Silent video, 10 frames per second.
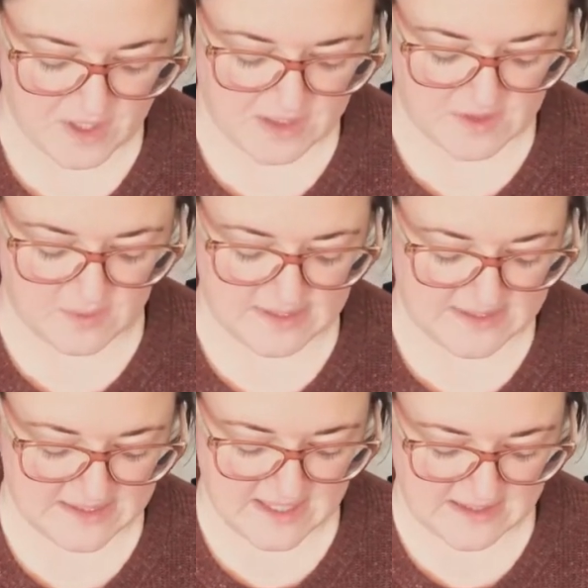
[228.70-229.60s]
So
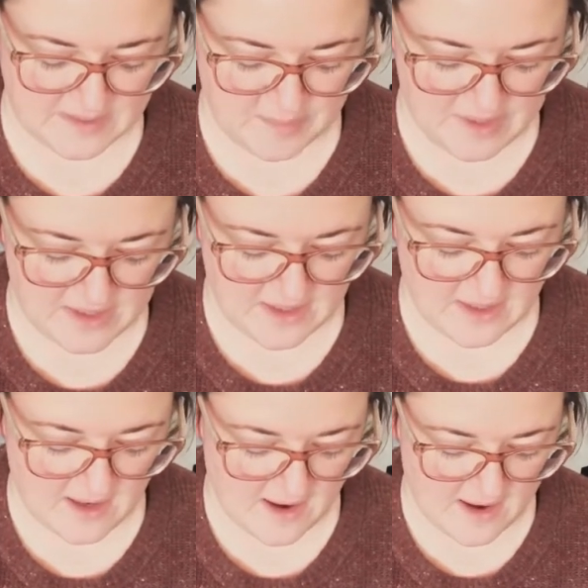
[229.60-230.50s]
it's said to
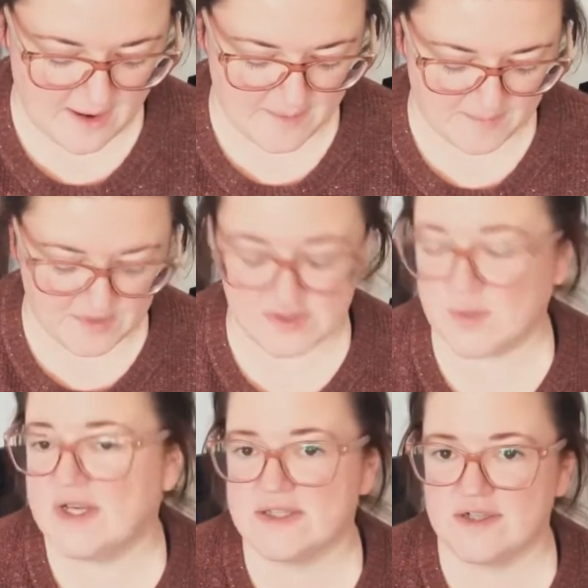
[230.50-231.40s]
be the
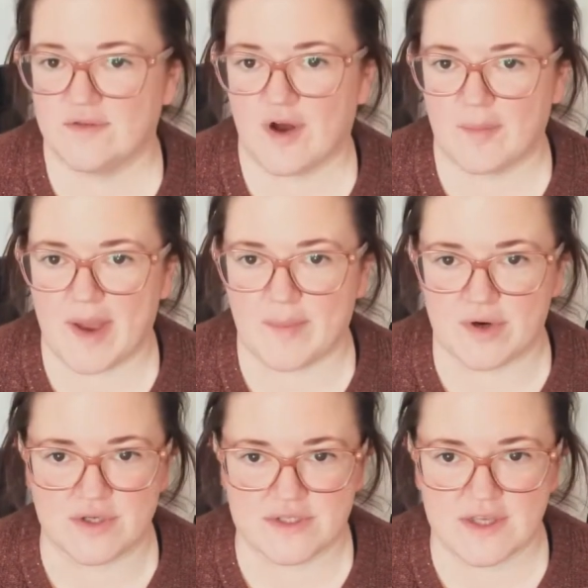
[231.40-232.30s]
sweetest of all
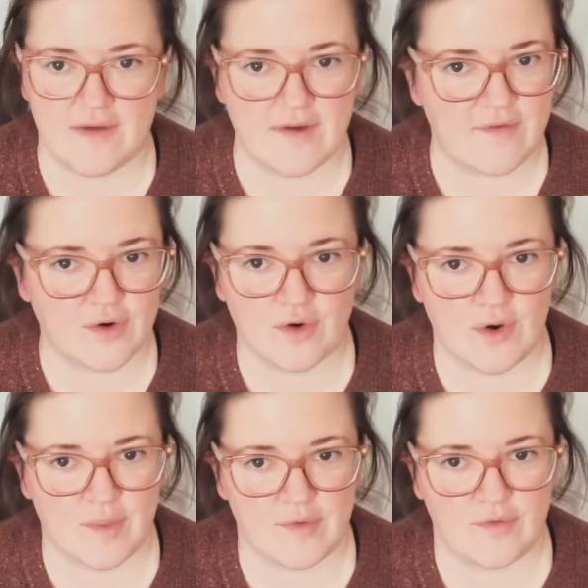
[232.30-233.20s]
peppers. I've never
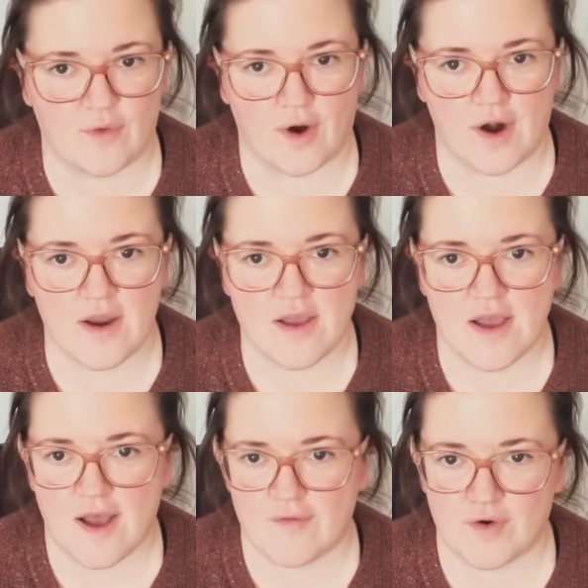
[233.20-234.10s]
grown it before.
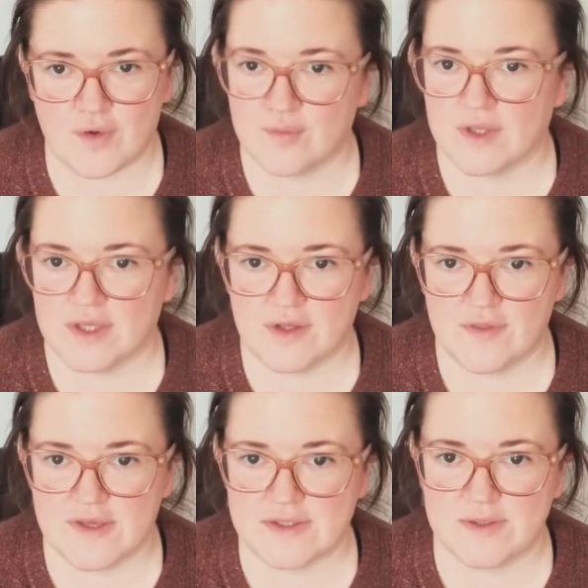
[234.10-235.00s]
I've heard really
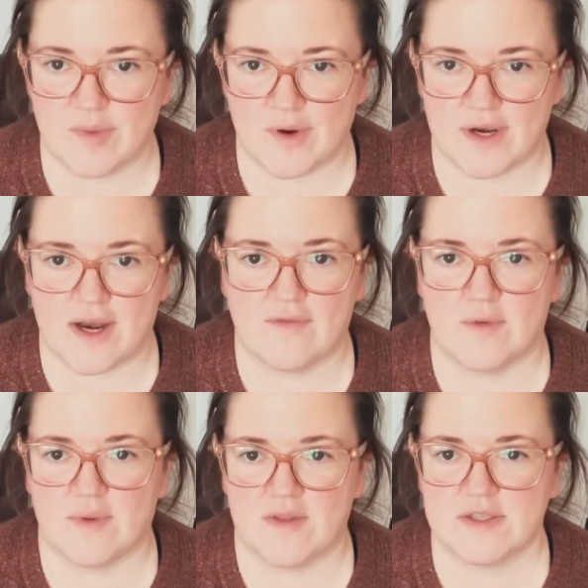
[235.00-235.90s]
good things about it.
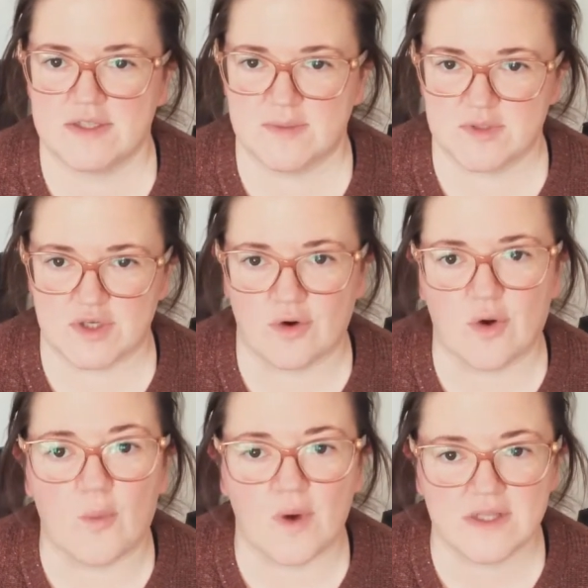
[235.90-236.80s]
Everyone that seems to
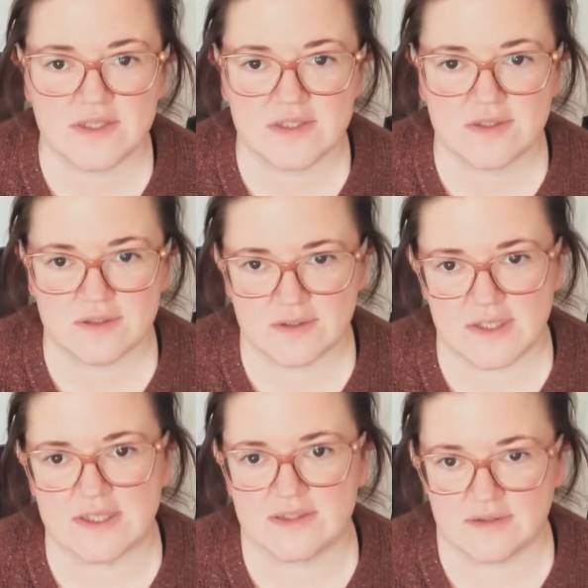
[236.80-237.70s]
grow it once,
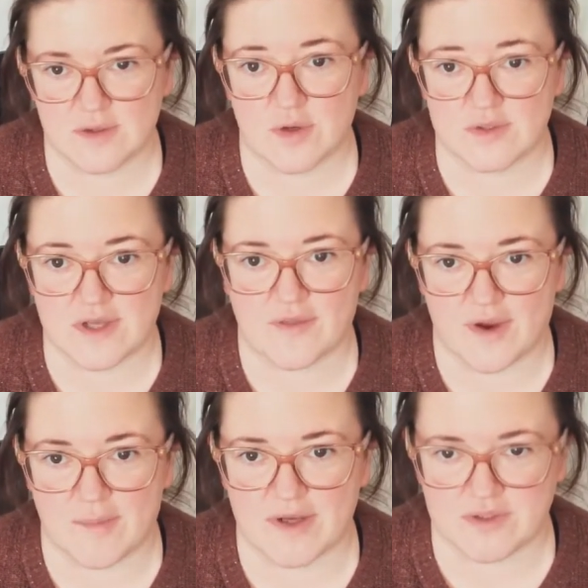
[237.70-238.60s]
it goes on
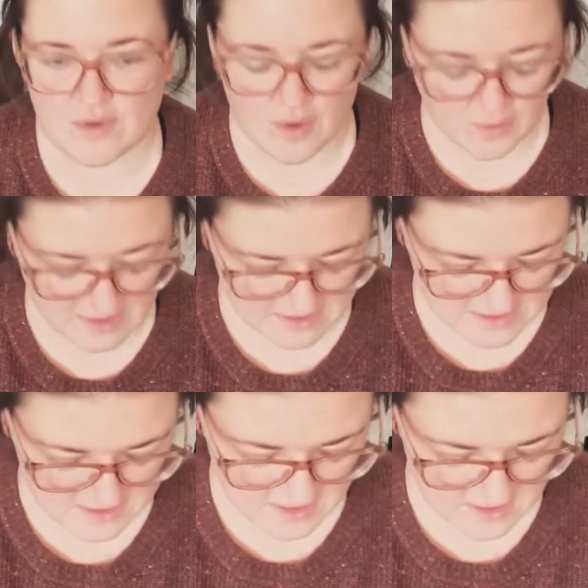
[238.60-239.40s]
their must grow list.